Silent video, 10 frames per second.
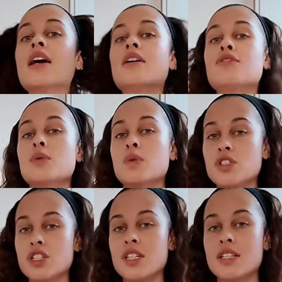if you're
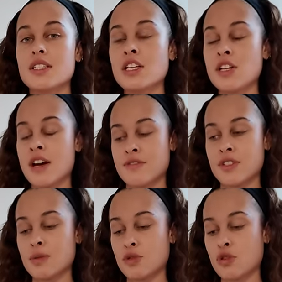watching this and you
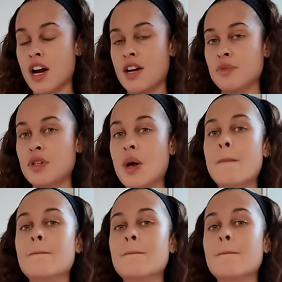haven't subscribed,